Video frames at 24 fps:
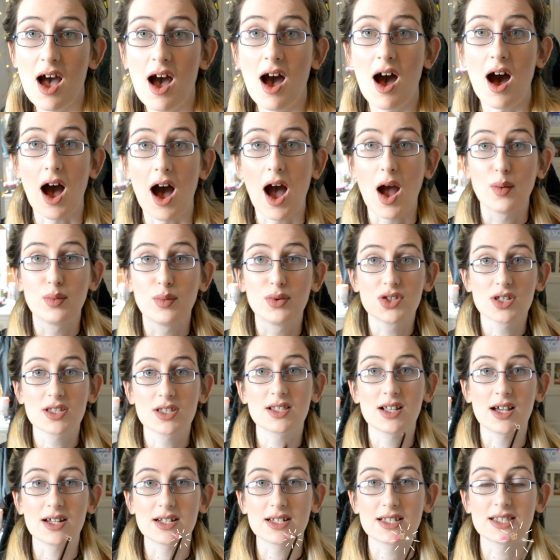I would just
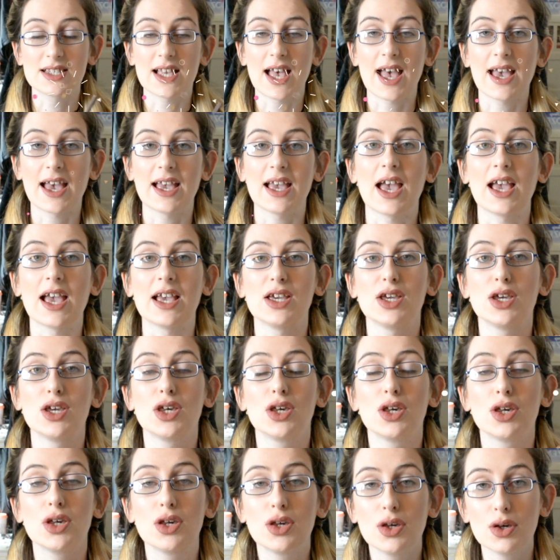like to say a
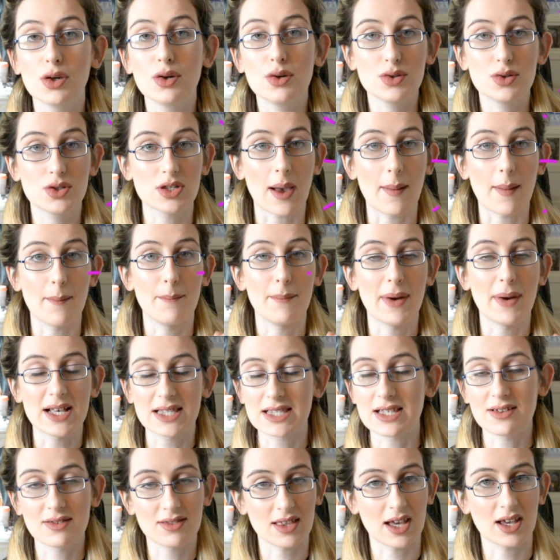huge,
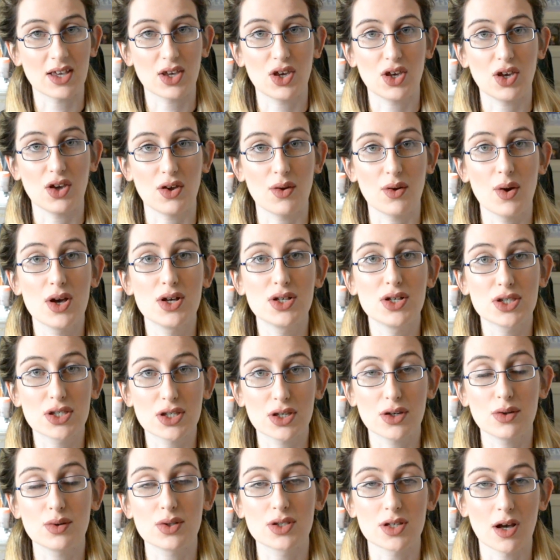massive thank you
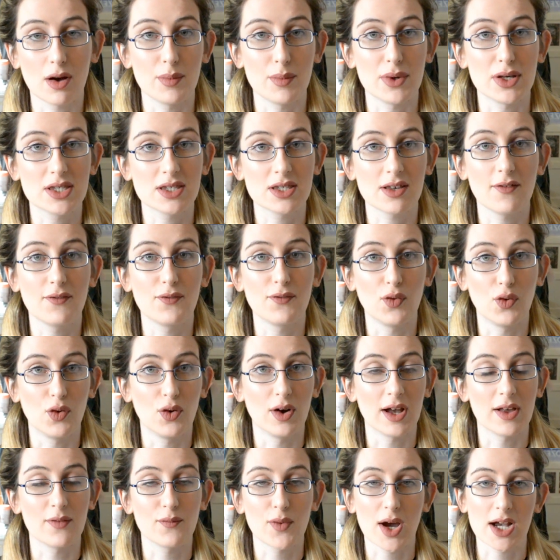to Thomas for
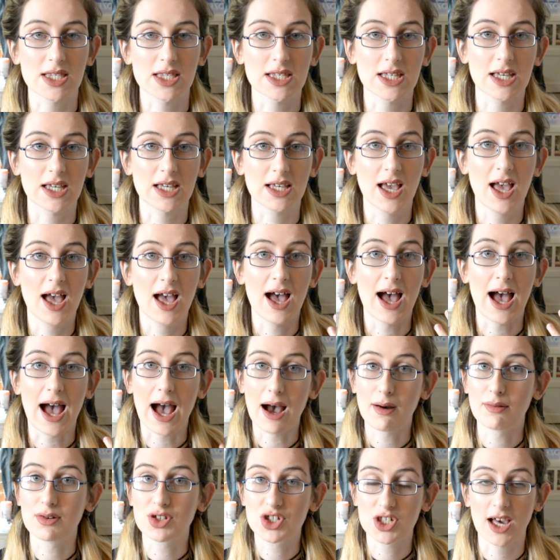inviting
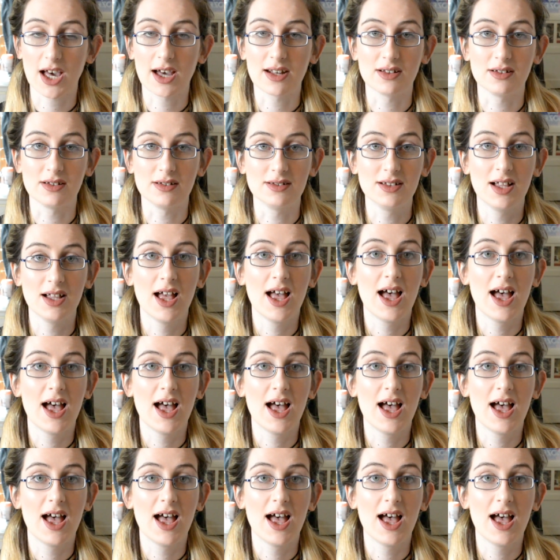our channel,